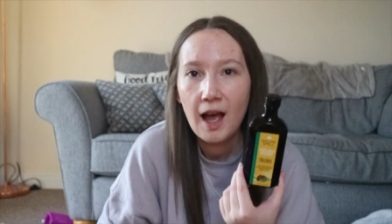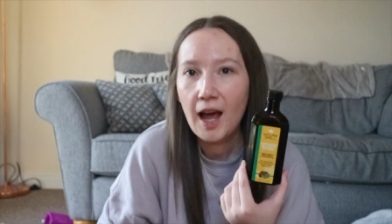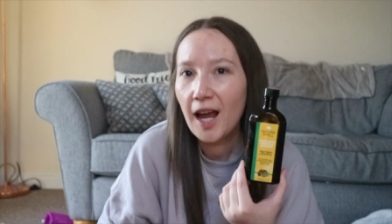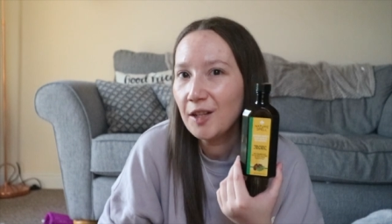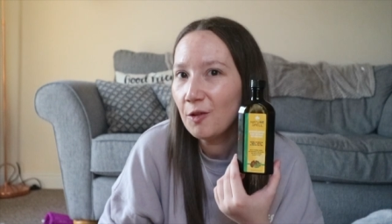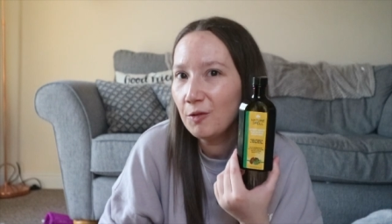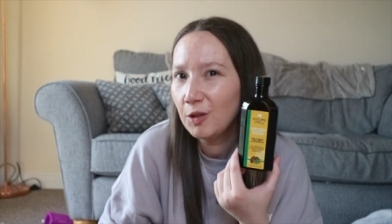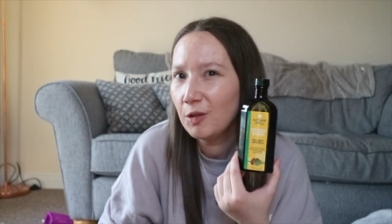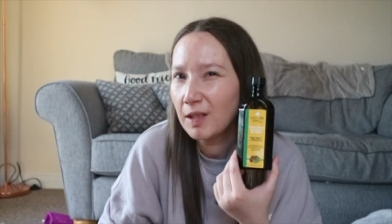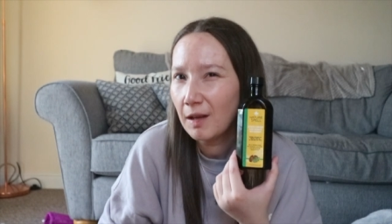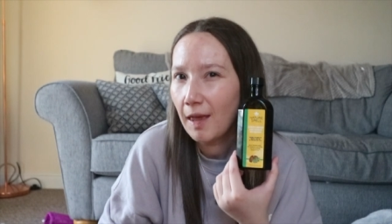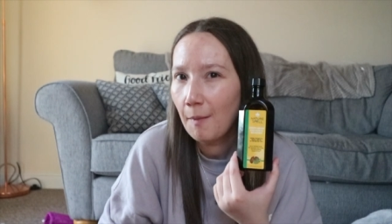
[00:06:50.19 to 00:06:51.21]
I don't
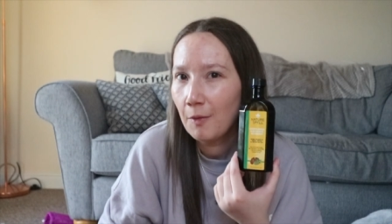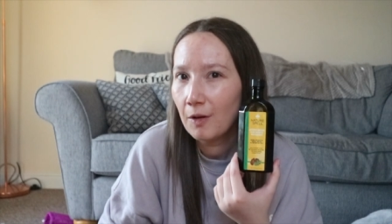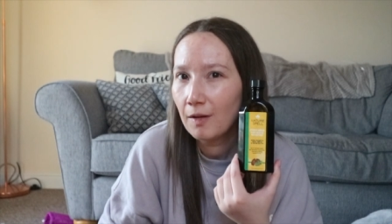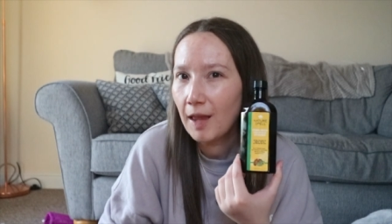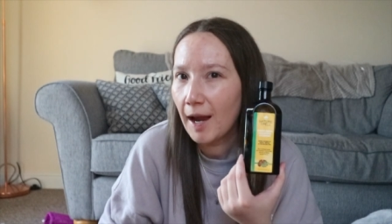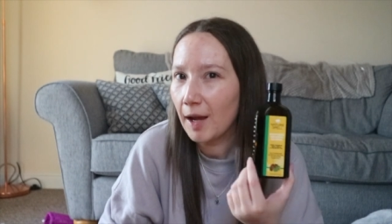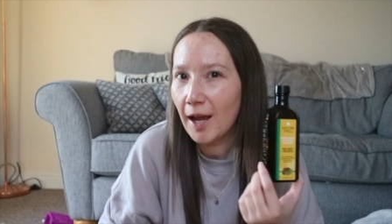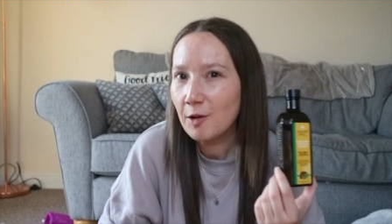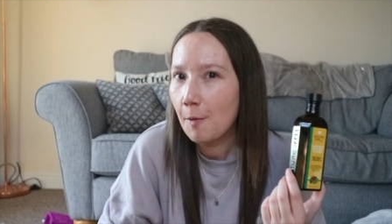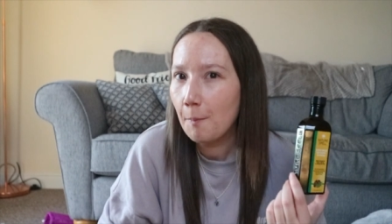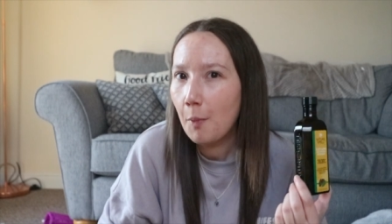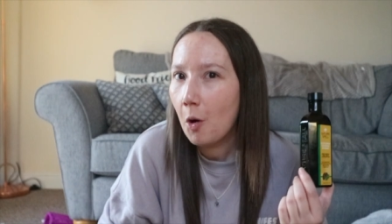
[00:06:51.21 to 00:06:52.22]
use it that much, like I
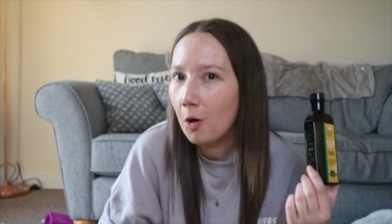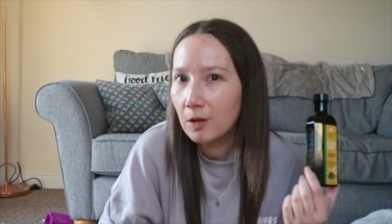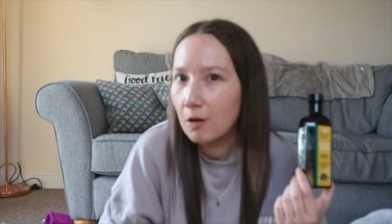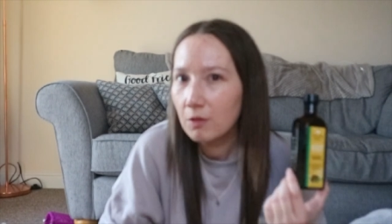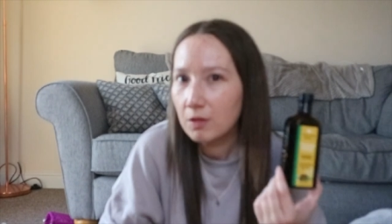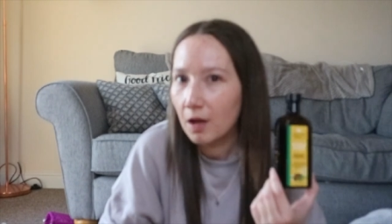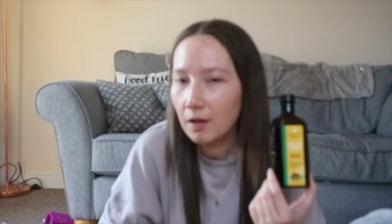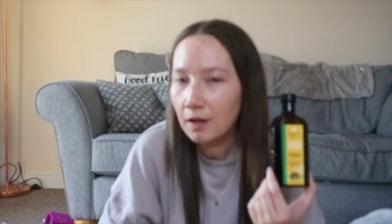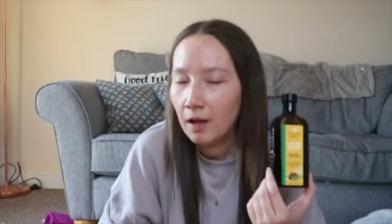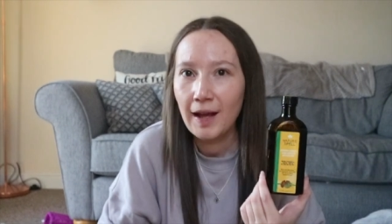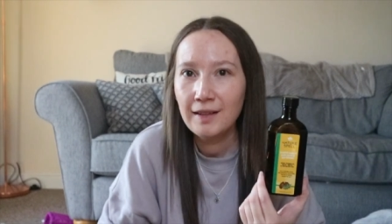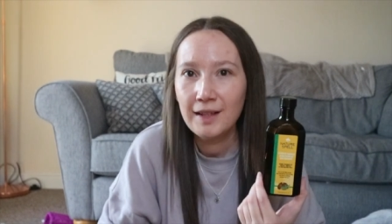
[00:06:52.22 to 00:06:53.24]
don't pour loads
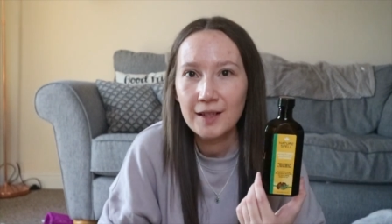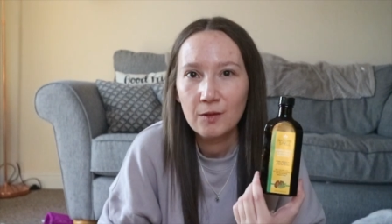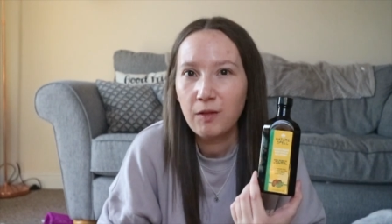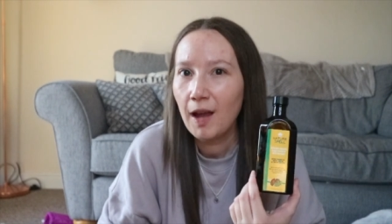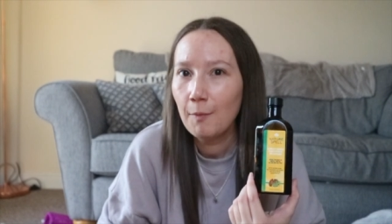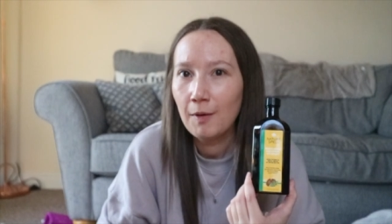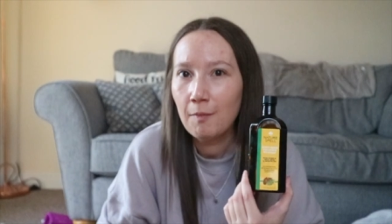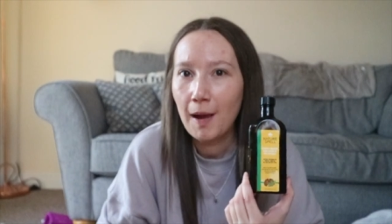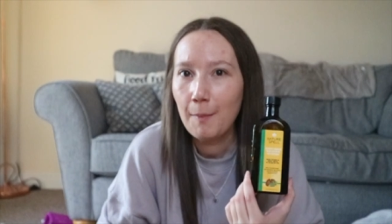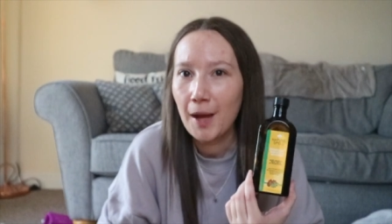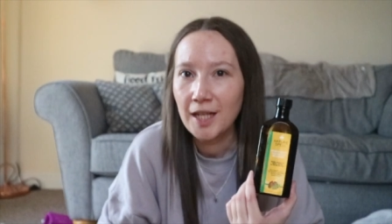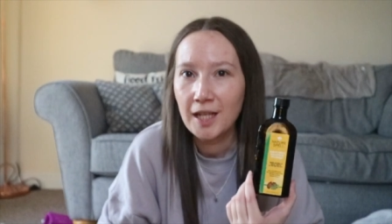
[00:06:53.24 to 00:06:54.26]
on, and it's fine with
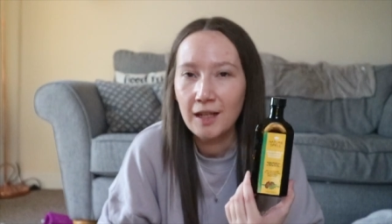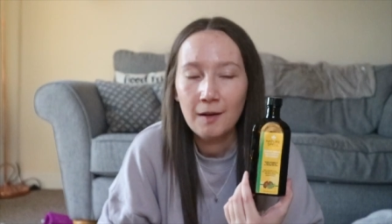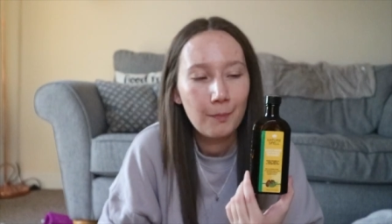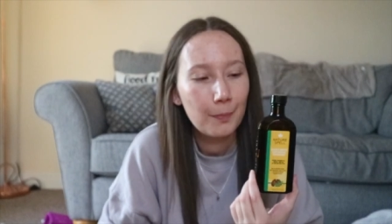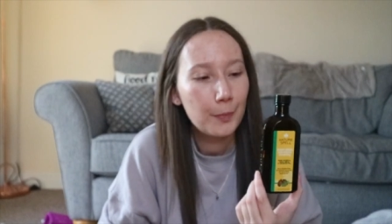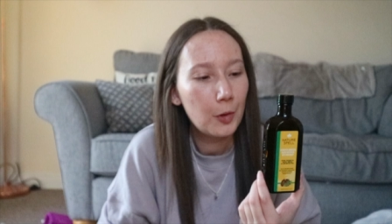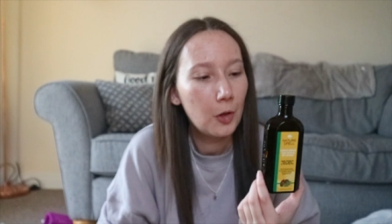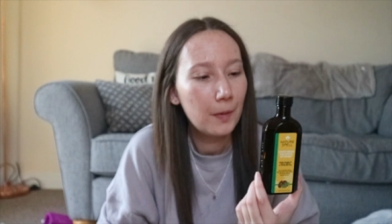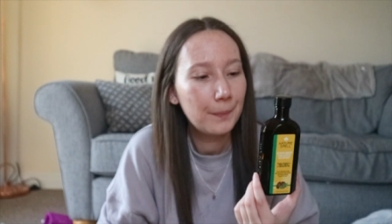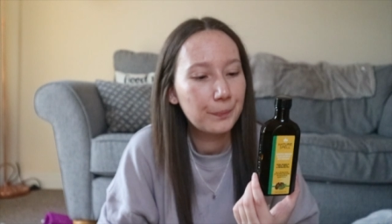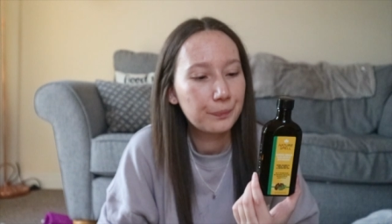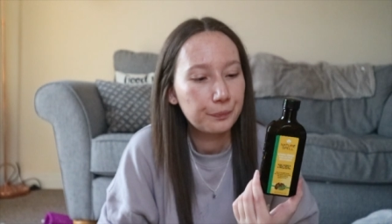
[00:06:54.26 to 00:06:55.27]
my bedding. But
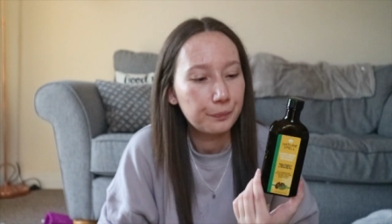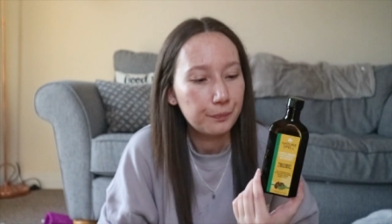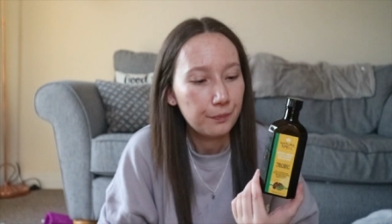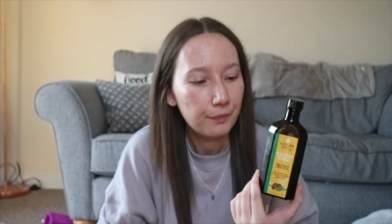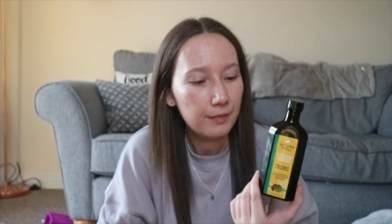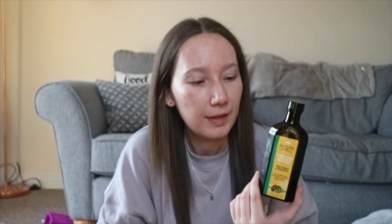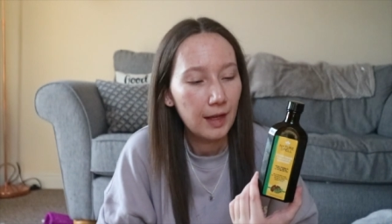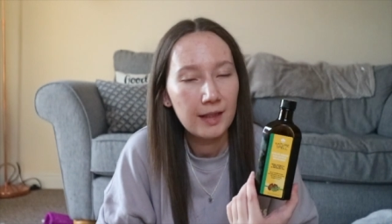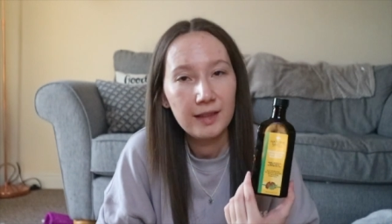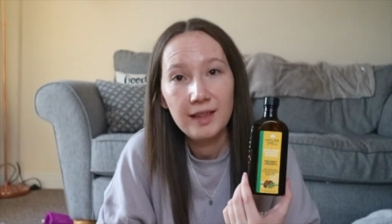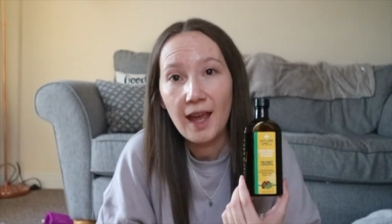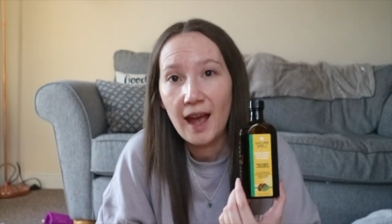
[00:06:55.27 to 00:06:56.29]

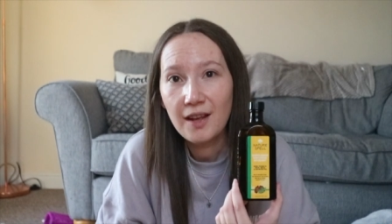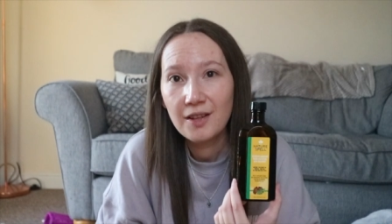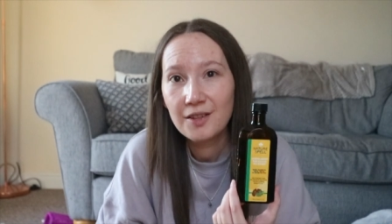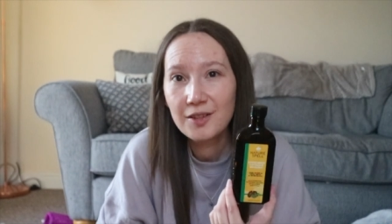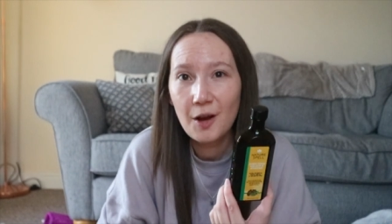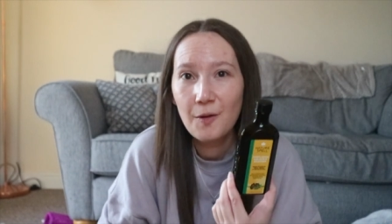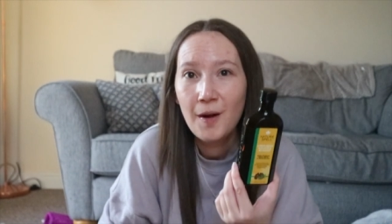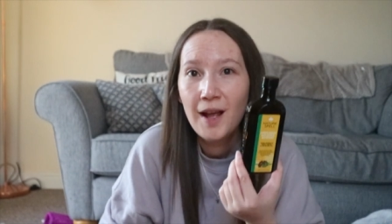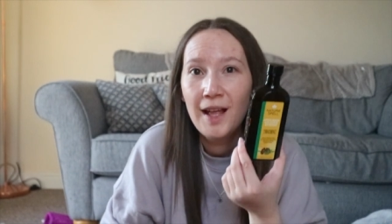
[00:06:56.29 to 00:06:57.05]
yeah, so